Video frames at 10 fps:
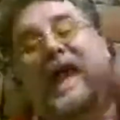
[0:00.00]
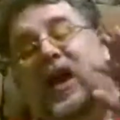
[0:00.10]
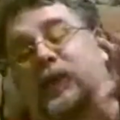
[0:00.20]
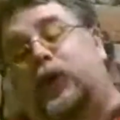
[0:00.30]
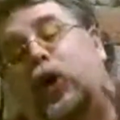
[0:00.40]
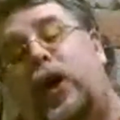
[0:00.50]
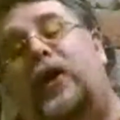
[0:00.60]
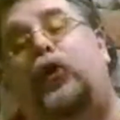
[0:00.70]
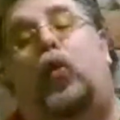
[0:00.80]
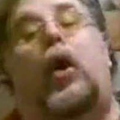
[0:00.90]
If you go down
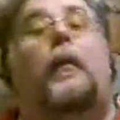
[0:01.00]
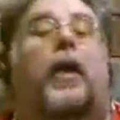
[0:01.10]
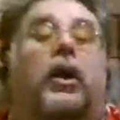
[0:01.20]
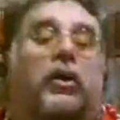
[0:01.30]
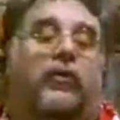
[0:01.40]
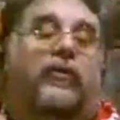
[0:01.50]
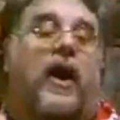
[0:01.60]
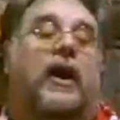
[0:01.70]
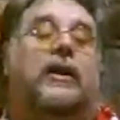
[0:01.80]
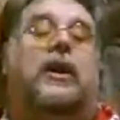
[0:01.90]
to Walmart, you'll
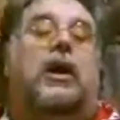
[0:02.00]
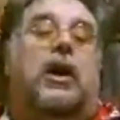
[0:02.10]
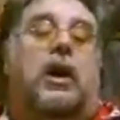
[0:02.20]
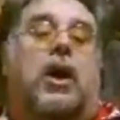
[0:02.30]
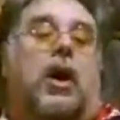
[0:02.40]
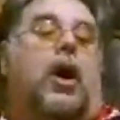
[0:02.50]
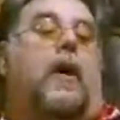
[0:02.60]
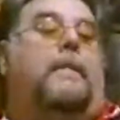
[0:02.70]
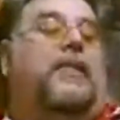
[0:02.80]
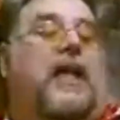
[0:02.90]
find a
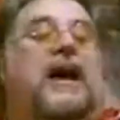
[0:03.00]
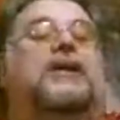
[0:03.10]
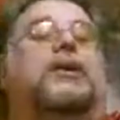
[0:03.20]
plastic